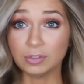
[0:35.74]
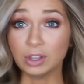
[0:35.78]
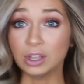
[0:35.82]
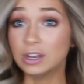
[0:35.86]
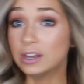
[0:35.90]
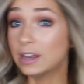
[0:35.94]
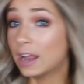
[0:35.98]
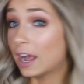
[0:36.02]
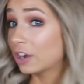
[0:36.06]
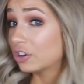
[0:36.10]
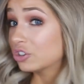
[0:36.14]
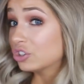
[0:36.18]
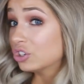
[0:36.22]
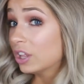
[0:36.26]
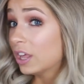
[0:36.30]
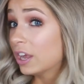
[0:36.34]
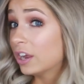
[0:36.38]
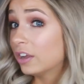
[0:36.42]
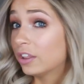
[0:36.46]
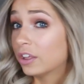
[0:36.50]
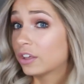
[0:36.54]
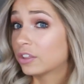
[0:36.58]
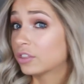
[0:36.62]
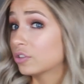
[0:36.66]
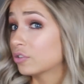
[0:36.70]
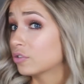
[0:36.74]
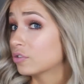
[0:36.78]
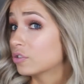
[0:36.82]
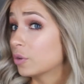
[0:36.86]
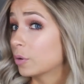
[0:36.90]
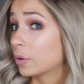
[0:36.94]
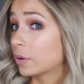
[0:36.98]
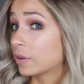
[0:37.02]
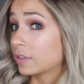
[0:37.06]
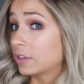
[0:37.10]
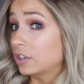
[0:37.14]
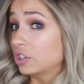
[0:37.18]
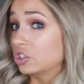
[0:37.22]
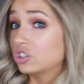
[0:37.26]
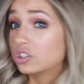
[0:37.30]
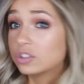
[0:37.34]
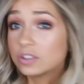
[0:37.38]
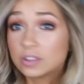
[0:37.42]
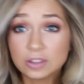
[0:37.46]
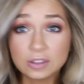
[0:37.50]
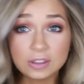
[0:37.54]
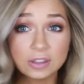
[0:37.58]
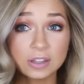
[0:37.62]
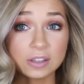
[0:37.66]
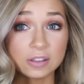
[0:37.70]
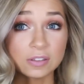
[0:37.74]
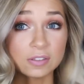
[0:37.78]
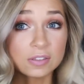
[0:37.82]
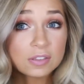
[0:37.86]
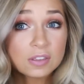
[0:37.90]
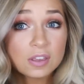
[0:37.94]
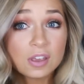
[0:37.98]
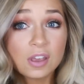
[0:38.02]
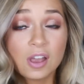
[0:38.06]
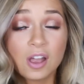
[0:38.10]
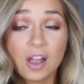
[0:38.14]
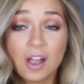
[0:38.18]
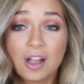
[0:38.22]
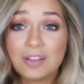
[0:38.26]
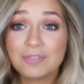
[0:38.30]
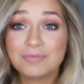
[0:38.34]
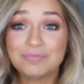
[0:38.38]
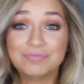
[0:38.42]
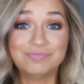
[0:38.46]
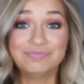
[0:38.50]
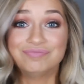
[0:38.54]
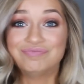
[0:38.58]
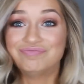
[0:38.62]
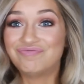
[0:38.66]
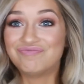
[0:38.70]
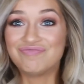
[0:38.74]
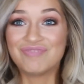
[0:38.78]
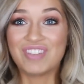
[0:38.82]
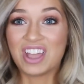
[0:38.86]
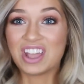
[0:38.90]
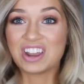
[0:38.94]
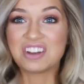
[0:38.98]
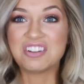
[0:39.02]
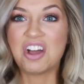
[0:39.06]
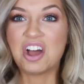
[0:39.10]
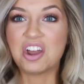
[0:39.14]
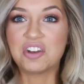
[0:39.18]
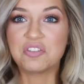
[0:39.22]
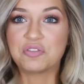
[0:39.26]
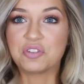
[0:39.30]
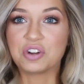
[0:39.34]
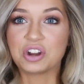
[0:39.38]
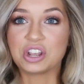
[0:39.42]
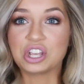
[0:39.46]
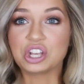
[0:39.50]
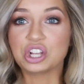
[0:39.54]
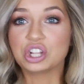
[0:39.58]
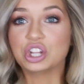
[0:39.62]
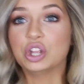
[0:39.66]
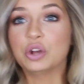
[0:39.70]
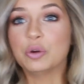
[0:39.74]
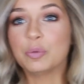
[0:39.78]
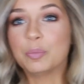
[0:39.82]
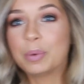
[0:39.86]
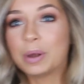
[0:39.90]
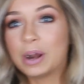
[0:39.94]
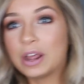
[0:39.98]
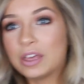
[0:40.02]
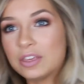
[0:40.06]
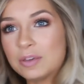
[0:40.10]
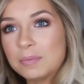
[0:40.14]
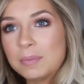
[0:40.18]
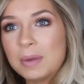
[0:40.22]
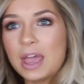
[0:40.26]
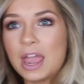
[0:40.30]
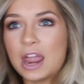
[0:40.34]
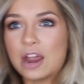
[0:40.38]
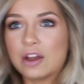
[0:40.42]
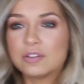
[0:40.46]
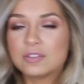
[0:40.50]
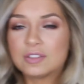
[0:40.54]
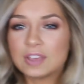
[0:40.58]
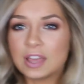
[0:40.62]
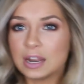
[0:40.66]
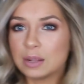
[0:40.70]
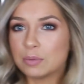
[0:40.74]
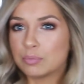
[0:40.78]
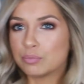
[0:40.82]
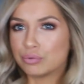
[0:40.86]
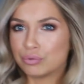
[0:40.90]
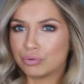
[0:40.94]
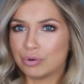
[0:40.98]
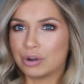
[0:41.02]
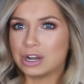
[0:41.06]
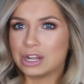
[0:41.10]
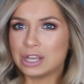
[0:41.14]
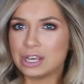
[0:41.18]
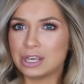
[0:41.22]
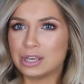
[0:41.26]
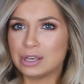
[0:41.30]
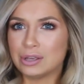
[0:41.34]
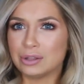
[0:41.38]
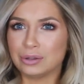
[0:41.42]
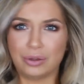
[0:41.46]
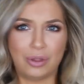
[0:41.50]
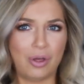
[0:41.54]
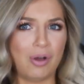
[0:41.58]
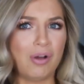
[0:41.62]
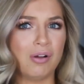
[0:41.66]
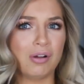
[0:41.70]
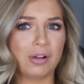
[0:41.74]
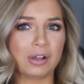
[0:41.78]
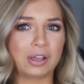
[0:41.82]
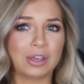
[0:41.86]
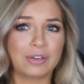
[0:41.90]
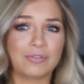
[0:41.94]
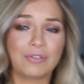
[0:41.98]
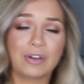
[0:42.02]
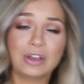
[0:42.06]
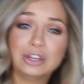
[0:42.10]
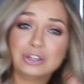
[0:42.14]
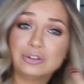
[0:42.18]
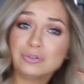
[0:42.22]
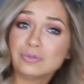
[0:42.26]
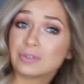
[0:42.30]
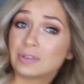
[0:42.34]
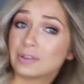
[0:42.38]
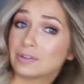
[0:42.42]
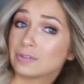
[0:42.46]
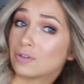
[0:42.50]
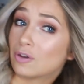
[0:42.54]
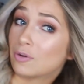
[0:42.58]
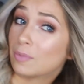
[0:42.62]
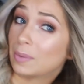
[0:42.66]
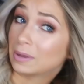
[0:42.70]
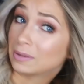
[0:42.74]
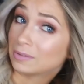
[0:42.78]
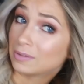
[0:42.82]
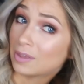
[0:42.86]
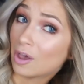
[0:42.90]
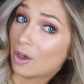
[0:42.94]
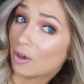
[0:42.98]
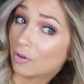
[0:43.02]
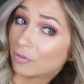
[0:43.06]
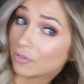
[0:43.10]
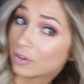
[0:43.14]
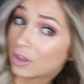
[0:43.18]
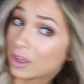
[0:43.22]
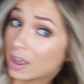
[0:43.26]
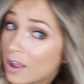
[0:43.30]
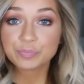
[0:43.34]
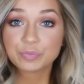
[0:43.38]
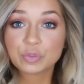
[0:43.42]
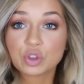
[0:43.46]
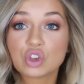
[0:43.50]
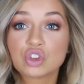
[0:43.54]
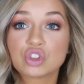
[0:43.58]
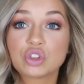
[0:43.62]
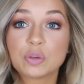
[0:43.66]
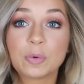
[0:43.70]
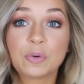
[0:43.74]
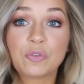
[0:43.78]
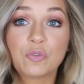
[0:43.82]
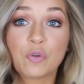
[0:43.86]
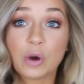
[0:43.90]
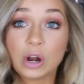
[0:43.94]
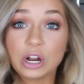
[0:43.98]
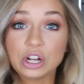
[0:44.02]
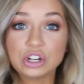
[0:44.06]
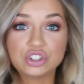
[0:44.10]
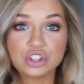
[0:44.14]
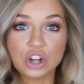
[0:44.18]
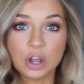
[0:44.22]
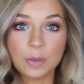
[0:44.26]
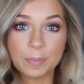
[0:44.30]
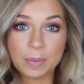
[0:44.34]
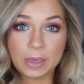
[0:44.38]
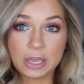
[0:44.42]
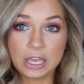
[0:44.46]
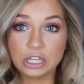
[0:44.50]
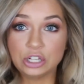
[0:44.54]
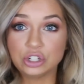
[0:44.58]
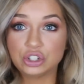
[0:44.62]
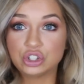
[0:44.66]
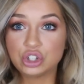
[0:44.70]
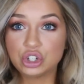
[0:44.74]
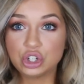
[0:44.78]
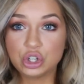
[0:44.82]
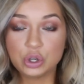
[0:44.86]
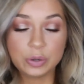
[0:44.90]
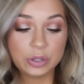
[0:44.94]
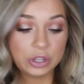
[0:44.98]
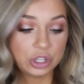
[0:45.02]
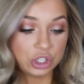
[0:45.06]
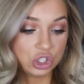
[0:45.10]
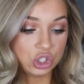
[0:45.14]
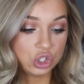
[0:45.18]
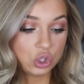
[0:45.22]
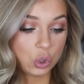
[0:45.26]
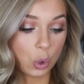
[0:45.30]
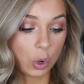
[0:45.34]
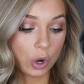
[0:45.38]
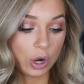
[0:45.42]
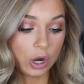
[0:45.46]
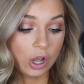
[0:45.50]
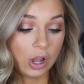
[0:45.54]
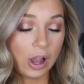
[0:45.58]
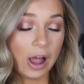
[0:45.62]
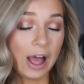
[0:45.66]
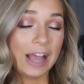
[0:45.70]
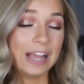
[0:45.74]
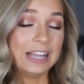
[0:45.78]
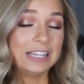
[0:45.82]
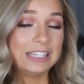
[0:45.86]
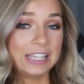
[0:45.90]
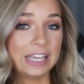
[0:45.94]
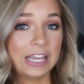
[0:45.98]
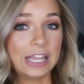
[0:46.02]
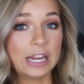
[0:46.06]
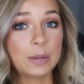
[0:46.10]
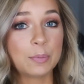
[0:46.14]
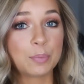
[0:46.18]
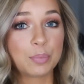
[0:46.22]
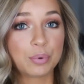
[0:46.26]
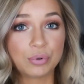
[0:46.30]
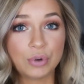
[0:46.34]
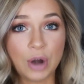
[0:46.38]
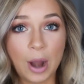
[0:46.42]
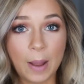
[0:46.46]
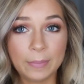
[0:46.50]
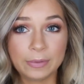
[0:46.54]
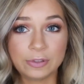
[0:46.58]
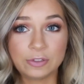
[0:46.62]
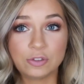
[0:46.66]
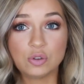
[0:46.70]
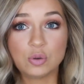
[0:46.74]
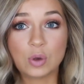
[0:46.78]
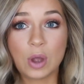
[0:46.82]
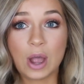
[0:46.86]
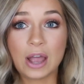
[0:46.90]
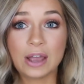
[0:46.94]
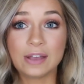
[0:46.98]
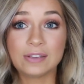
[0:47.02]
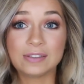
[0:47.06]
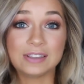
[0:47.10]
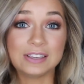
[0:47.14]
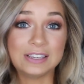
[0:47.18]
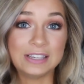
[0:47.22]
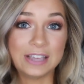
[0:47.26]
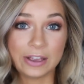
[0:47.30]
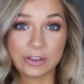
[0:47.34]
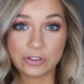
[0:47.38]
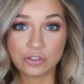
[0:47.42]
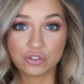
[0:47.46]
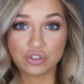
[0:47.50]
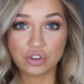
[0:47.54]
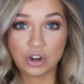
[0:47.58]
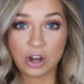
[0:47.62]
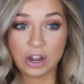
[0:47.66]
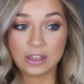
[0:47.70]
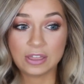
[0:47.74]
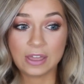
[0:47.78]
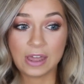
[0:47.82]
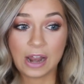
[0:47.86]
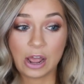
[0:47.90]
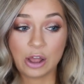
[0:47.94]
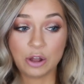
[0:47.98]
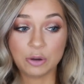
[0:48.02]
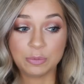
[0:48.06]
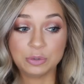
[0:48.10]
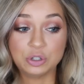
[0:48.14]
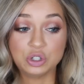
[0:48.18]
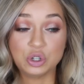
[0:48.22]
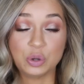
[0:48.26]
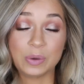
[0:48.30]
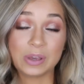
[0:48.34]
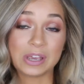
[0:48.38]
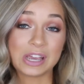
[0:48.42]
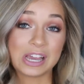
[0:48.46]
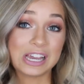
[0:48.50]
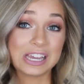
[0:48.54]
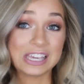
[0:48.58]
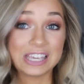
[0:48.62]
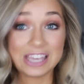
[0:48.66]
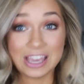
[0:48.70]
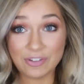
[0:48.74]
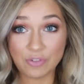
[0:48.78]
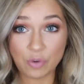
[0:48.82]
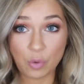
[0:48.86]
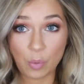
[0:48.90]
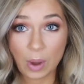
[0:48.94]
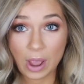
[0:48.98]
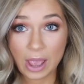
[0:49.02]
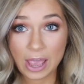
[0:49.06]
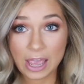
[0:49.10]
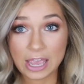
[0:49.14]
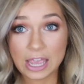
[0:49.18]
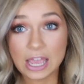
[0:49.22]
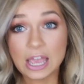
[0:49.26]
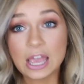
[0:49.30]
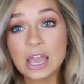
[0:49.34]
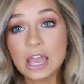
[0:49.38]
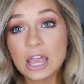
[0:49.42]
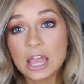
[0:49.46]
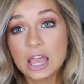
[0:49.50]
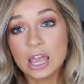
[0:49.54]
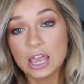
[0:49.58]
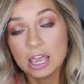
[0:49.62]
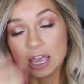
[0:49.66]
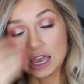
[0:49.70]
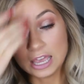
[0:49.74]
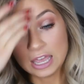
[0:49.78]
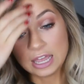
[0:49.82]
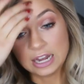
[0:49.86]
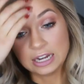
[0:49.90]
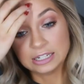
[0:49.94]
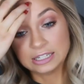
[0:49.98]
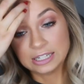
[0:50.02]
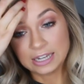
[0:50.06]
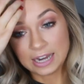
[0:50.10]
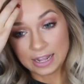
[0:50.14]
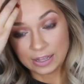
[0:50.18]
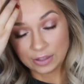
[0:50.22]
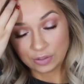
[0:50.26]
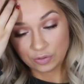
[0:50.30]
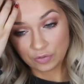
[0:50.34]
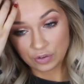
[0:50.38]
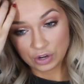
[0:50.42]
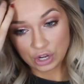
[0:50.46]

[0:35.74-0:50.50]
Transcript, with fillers: natural hair, like there's no extensions in this. Like, not a freaking clue. But I think my hair is getting pretty long, if I do say so myself. So before I jump into the tutorial, I did promise you guys yesterday that I would be doing a giveaway in today's